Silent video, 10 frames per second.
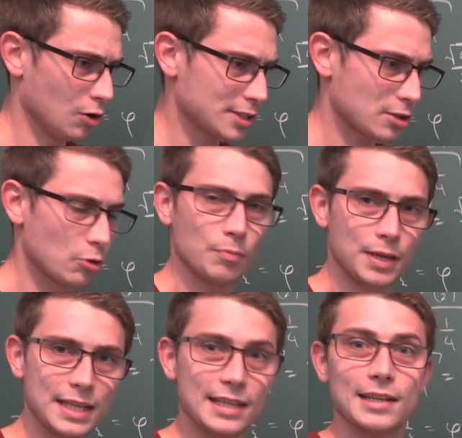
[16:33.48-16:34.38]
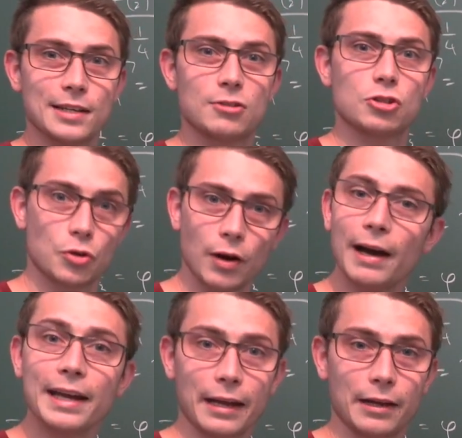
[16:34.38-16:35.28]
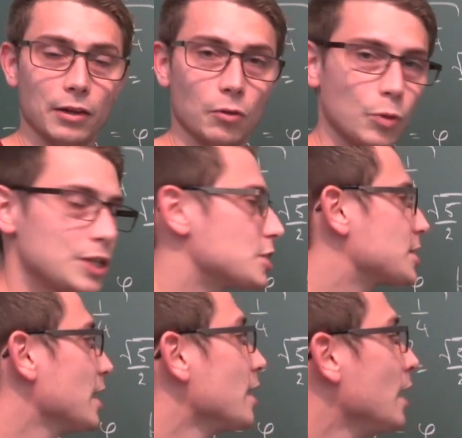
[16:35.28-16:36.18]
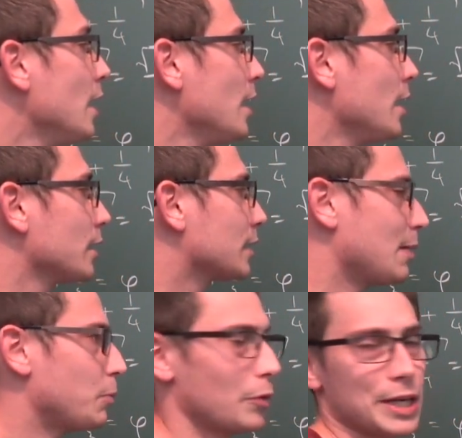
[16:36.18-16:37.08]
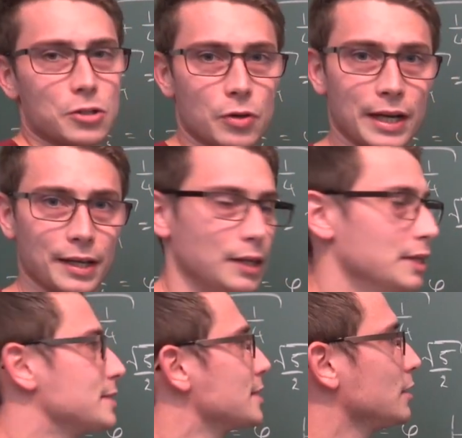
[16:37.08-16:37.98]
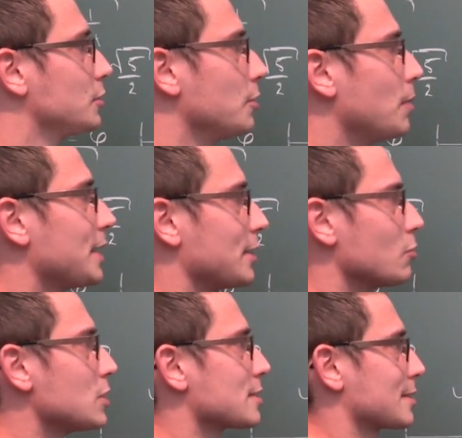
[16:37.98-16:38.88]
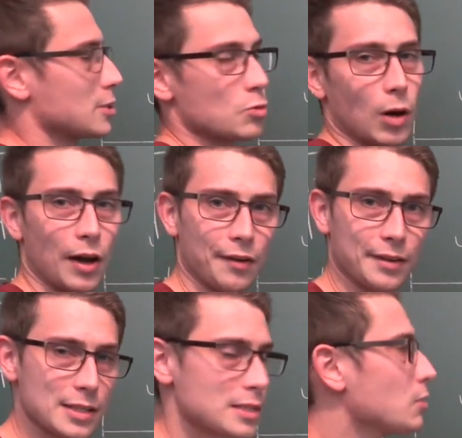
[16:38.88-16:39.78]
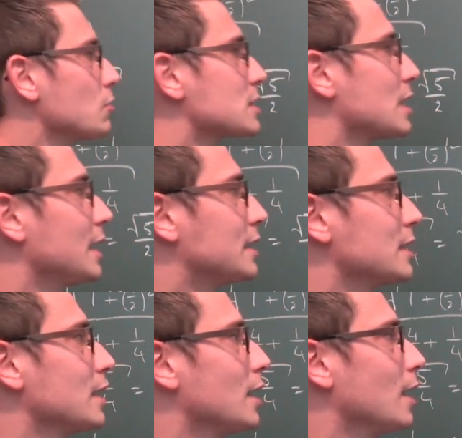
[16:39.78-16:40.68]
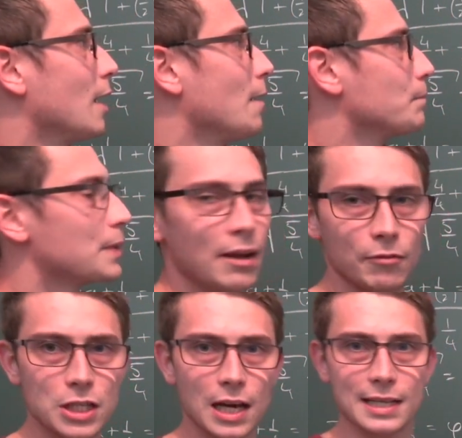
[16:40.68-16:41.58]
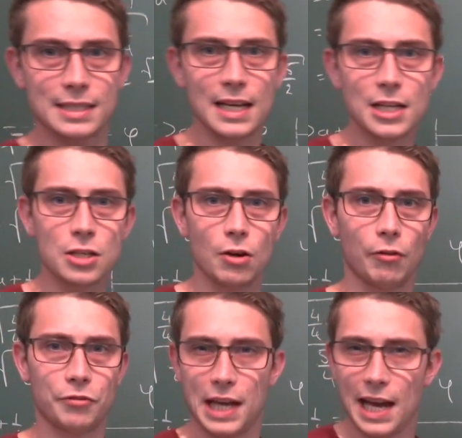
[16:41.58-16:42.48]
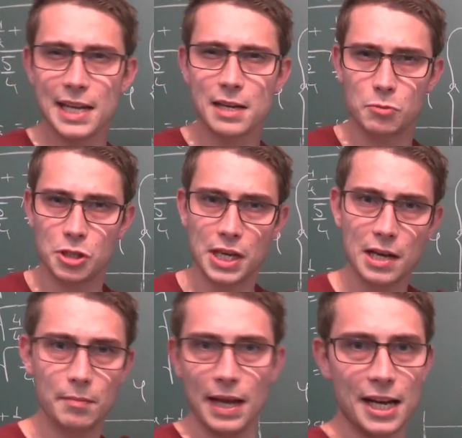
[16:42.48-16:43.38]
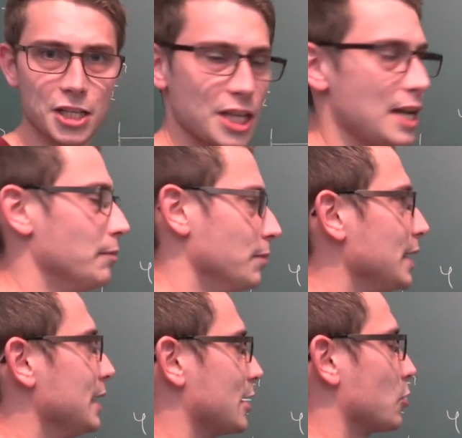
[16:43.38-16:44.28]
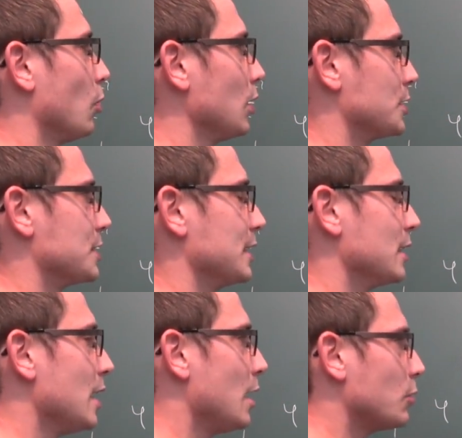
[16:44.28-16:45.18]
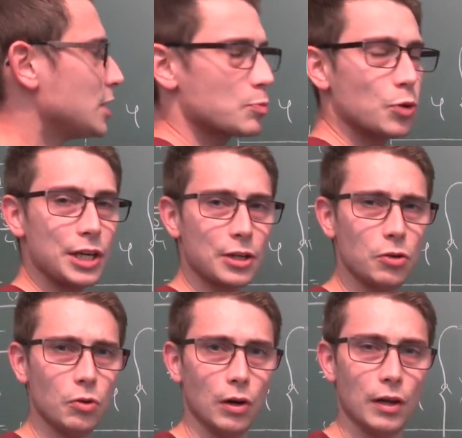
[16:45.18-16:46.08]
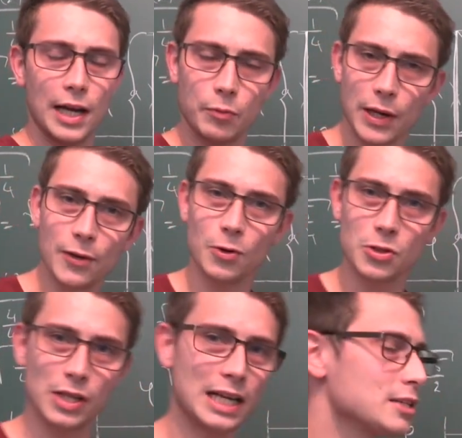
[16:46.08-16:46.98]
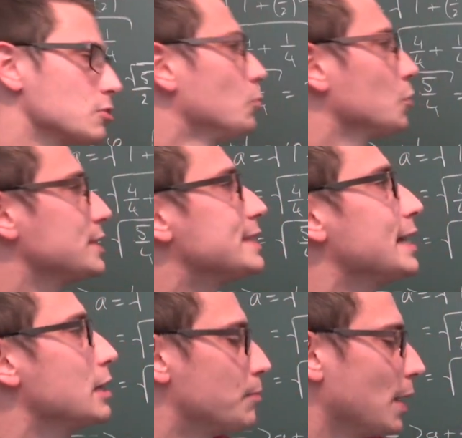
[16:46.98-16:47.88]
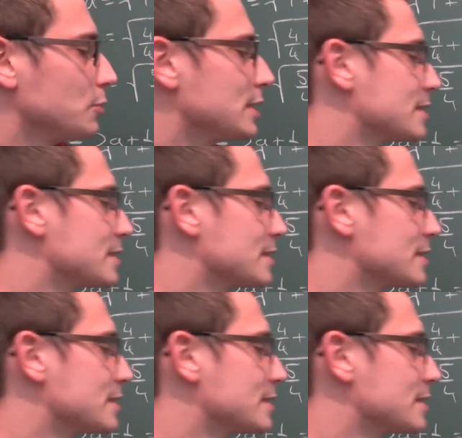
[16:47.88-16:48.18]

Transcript: automedian triangle, which the Kepler right triangle is. You might notice this one. This looks like the um, visualization of the A M G M H M inequality, which is pretty cool. And we're going to get into more detail about